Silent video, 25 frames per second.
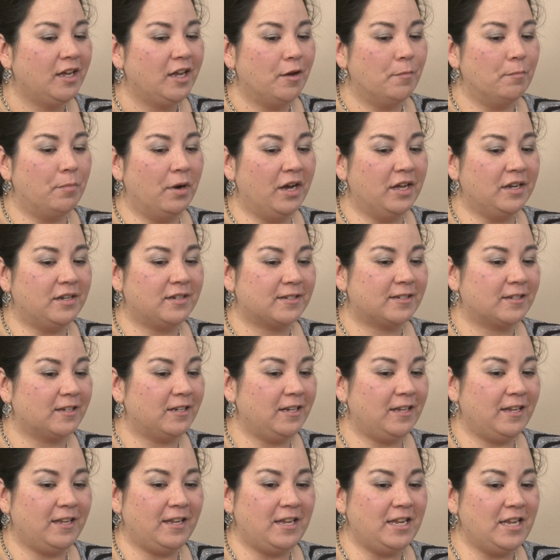But
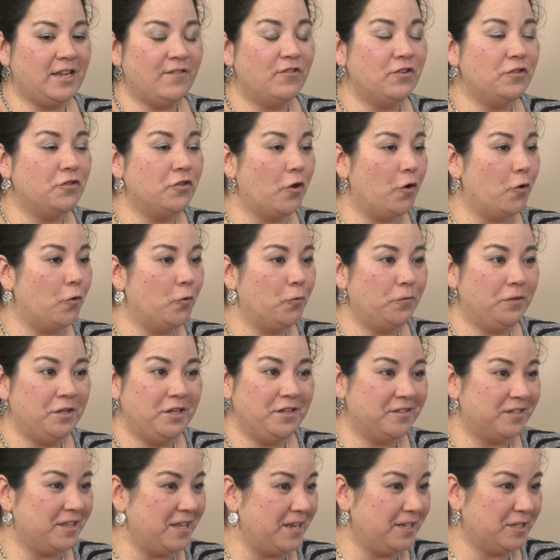even though
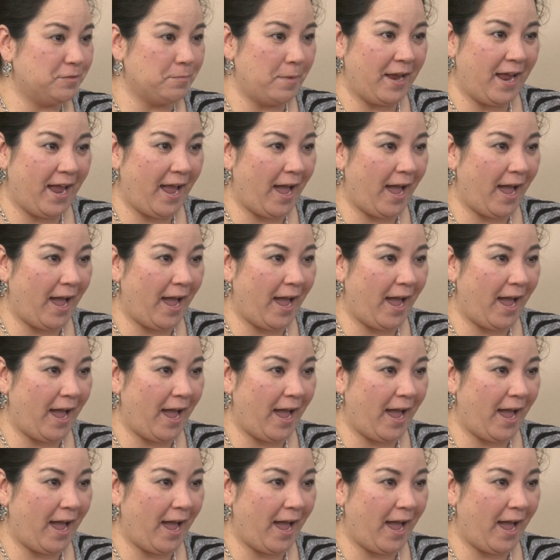these things may